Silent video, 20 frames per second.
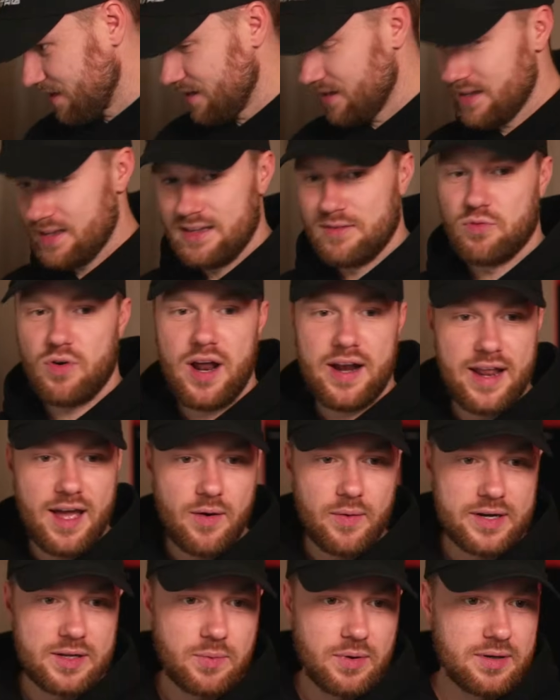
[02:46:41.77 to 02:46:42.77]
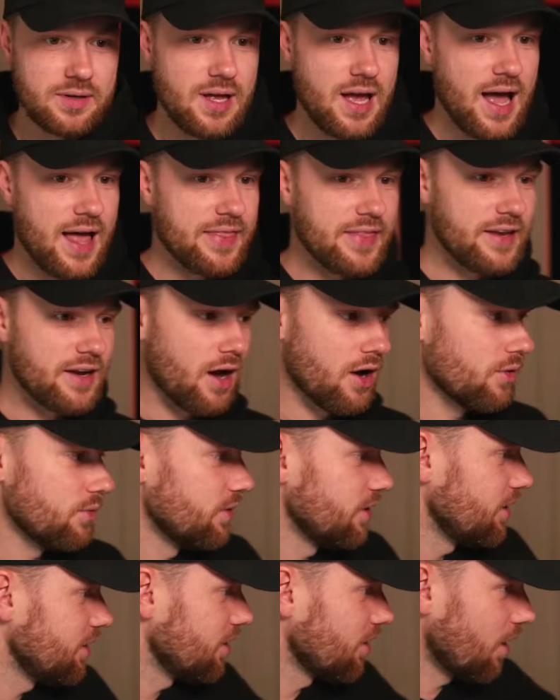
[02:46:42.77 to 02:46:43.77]
right now anyone, and then
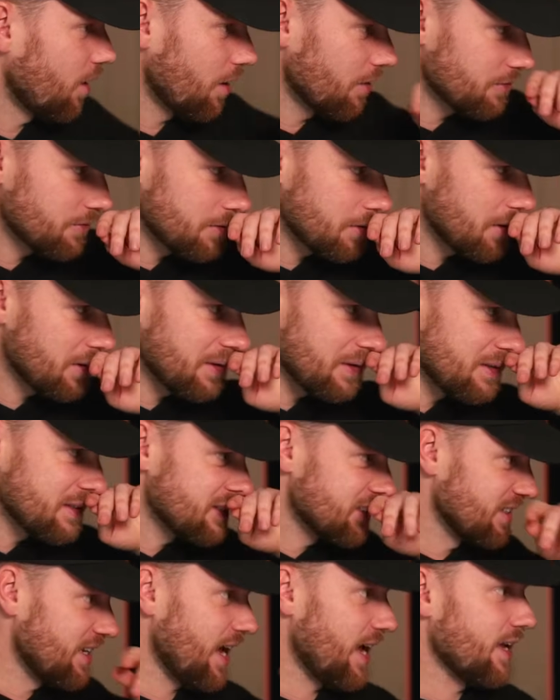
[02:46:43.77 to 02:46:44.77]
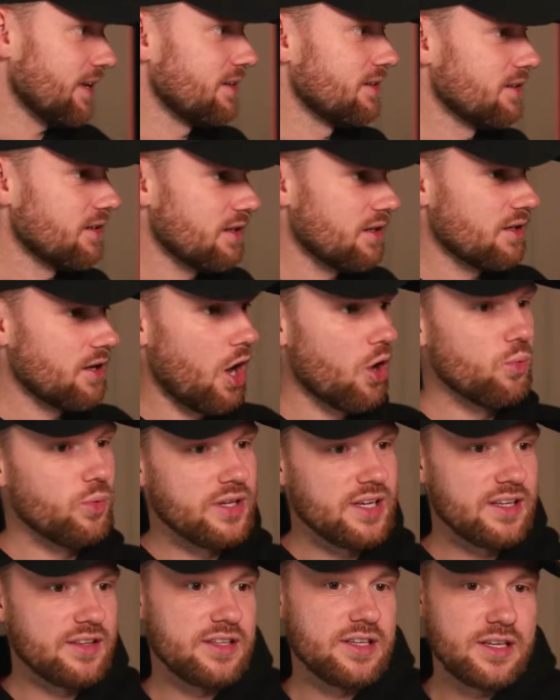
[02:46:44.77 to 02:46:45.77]
only after today,
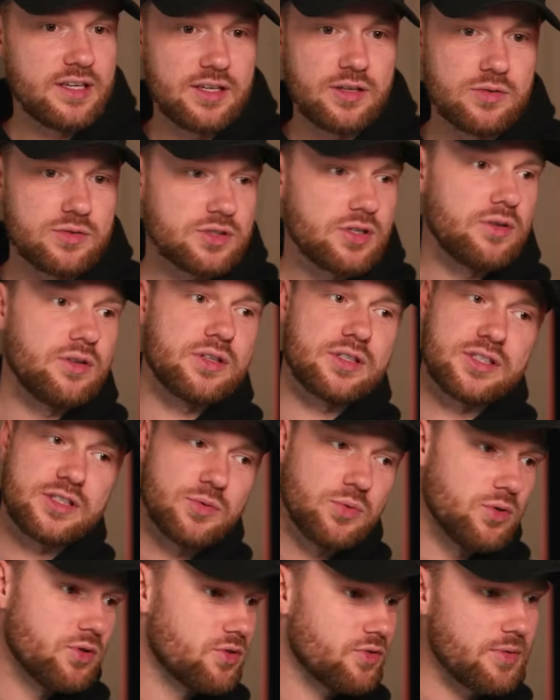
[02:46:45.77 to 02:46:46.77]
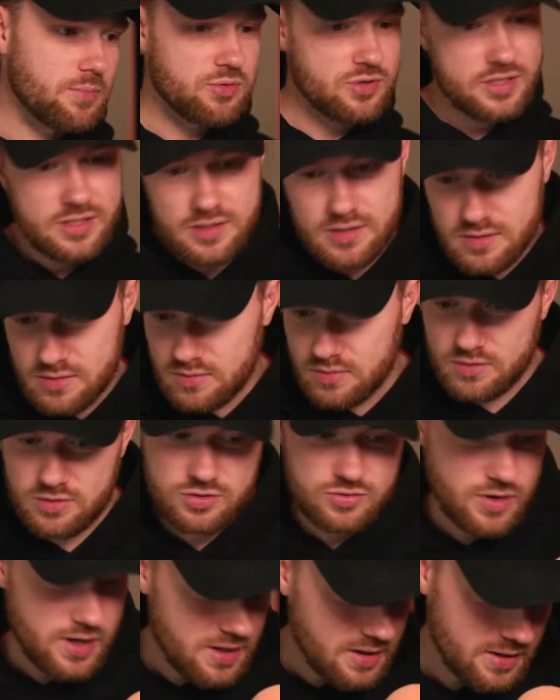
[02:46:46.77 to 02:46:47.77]
only in the EU. So you can still order in Brazil or
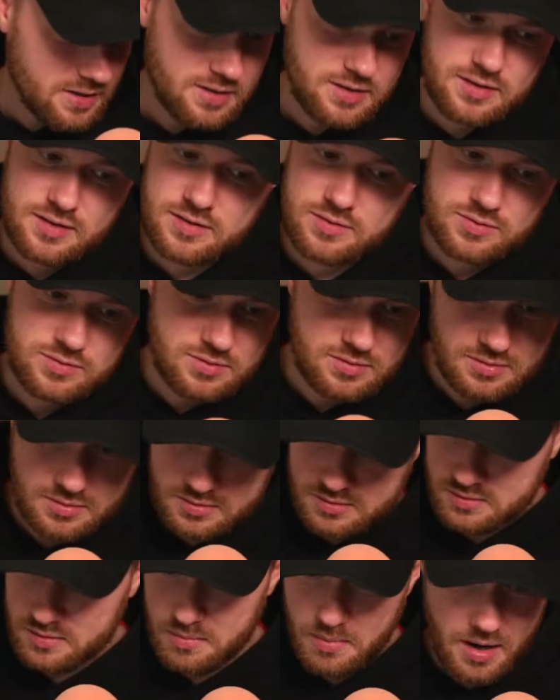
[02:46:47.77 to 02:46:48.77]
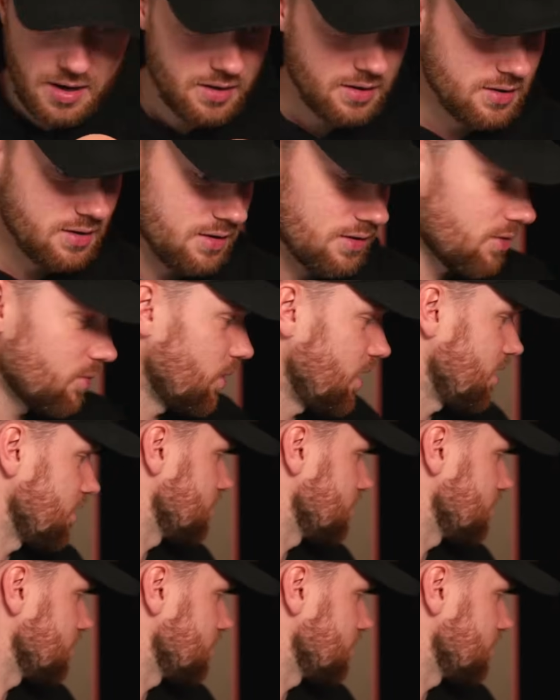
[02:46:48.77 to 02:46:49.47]
Australia or America or wherever.